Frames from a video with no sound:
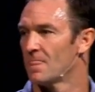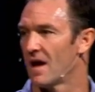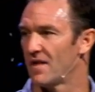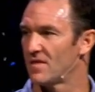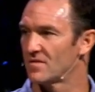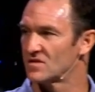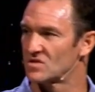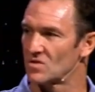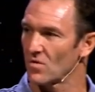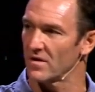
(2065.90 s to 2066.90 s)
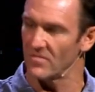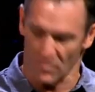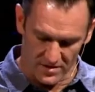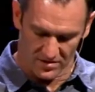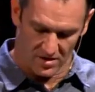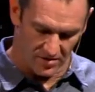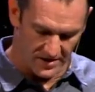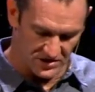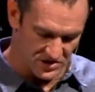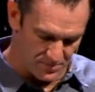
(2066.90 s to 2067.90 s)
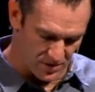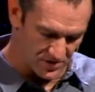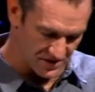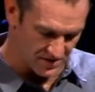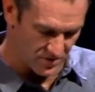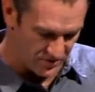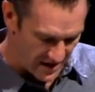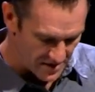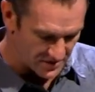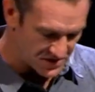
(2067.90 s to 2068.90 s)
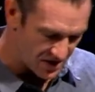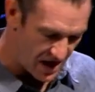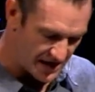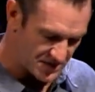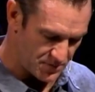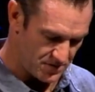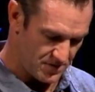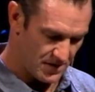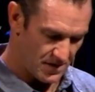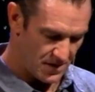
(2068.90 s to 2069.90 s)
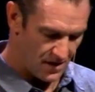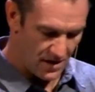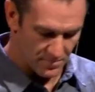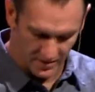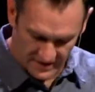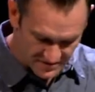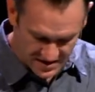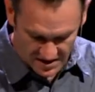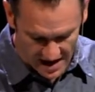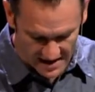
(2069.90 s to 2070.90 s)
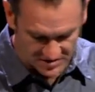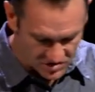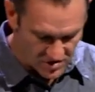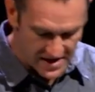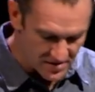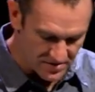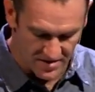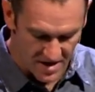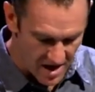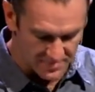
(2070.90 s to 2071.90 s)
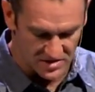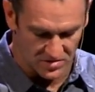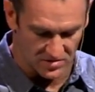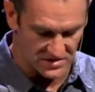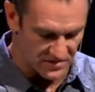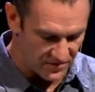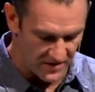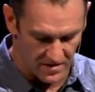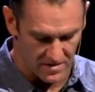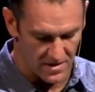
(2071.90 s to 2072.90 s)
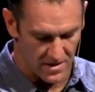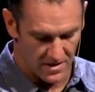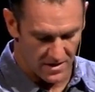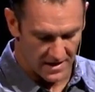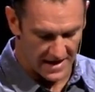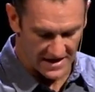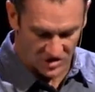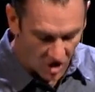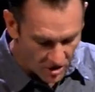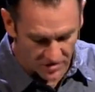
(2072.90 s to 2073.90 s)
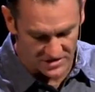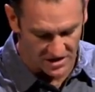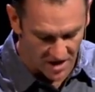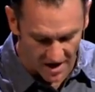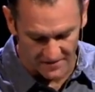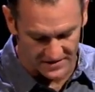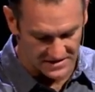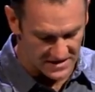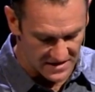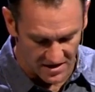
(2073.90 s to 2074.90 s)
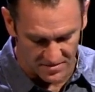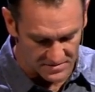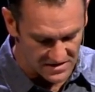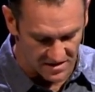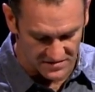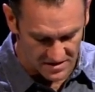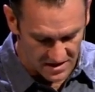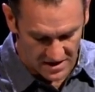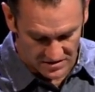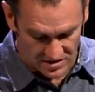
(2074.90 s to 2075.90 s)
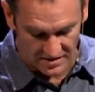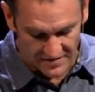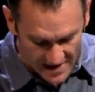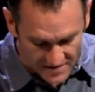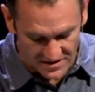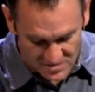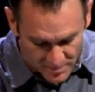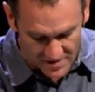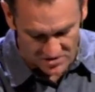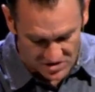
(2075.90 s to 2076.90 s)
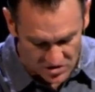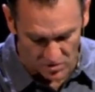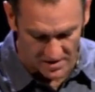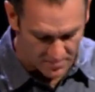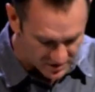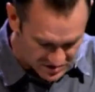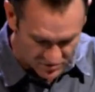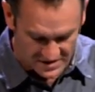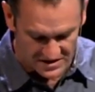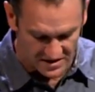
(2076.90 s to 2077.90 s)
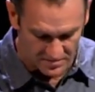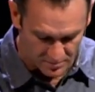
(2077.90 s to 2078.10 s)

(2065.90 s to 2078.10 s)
I think the story of one courageous person who values the gospel, believes that God is greater than the obstacles and fear, and has courage and confidence to tell themselves to live out this better story and puts risk in